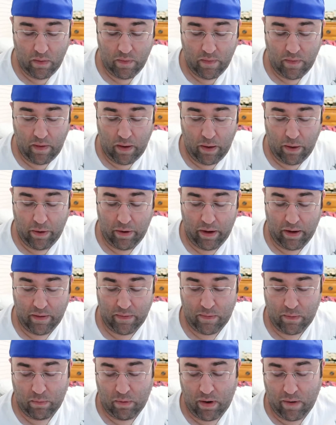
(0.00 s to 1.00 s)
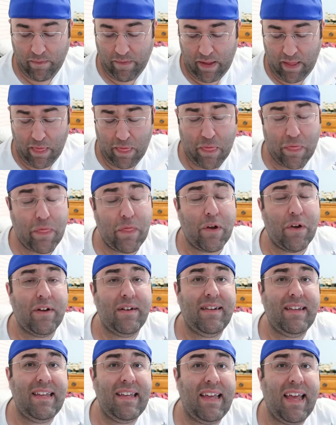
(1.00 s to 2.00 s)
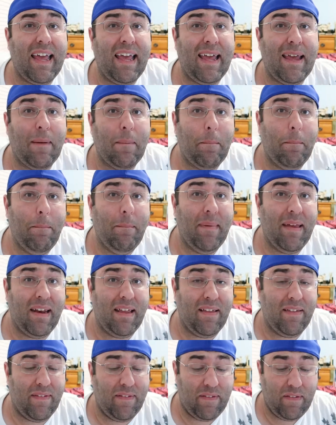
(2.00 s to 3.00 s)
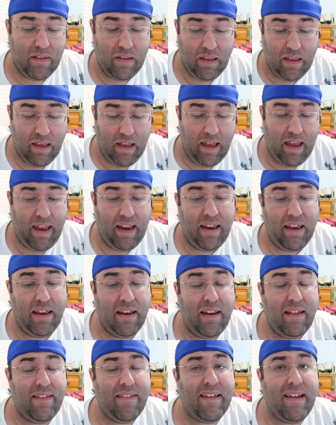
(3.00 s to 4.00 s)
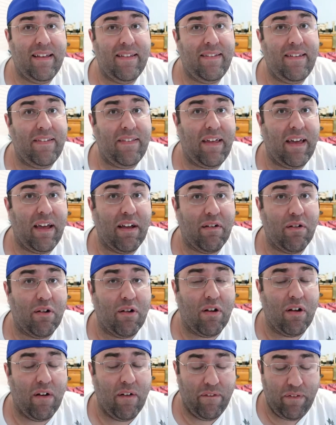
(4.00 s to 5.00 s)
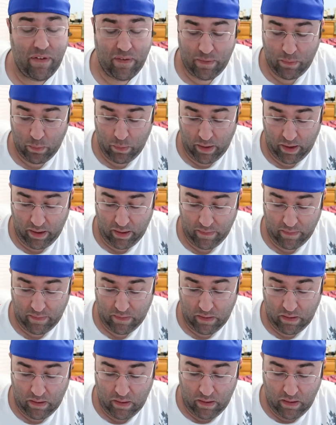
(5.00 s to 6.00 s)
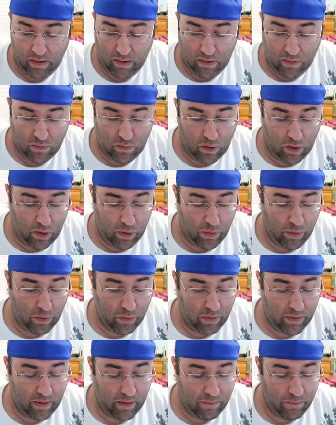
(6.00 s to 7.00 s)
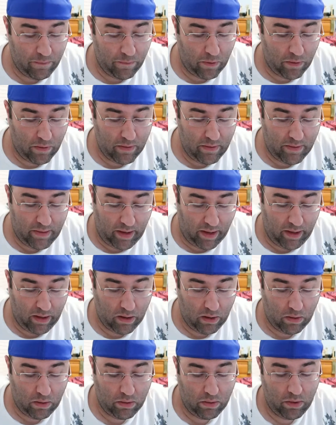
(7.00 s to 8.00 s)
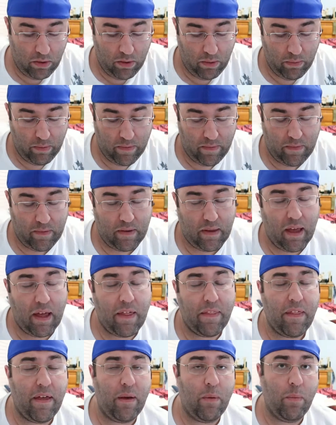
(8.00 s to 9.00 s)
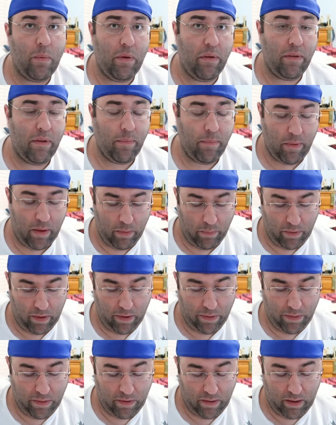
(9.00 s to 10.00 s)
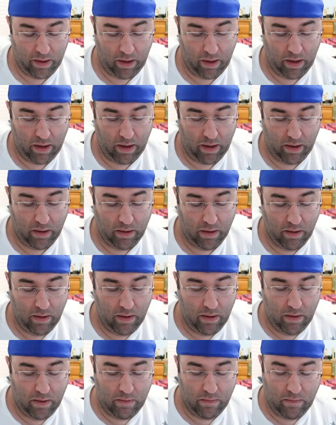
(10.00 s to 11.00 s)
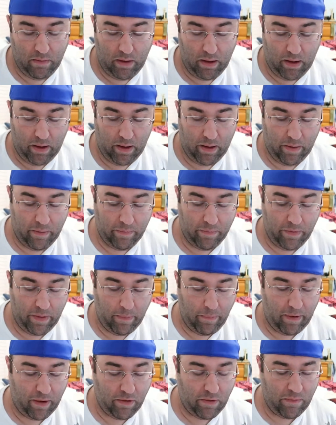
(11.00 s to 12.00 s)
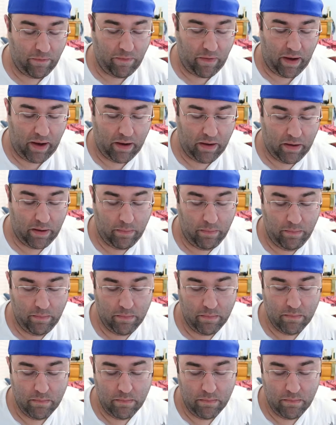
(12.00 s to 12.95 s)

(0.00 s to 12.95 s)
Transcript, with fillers: So, and it's going off in thirty-eight minutes, and he's kind of seeing the error of his ways. So they're looking for Dale, who was the guy that William met with, and uh, they managed to find him.